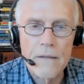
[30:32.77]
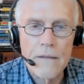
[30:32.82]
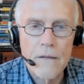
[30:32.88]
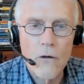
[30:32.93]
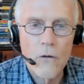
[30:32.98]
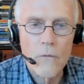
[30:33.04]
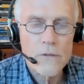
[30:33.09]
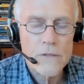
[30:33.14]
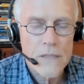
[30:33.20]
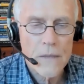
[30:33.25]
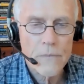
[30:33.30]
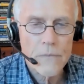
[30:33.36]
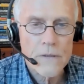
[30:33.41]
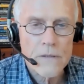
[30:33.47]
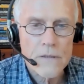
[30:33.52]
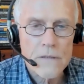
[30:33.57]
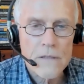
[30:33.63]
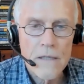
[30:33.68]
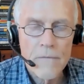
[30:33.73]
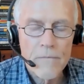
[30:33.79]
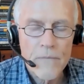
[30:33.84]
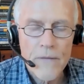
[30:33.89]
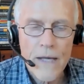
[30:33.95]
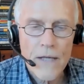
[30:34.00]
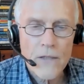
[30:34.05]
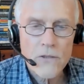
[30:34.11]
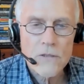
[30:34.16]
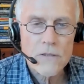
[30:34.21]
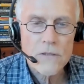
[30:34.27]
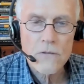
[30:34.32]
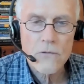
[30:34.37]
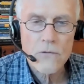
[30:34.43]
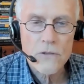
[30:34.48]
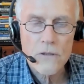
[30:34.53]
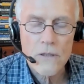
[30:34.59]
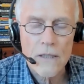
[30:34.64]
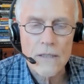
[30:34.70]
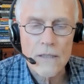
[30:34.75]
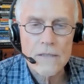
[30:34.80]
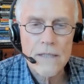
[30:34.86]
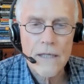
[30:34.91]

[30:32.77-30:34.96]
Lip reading: Homo sapiens actually socialize.